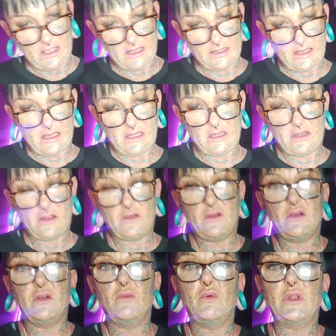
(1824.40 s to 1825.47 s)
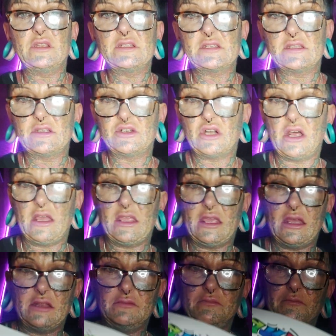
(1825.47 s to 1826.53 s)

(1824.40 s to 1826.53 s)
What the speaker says: And then once they dry in,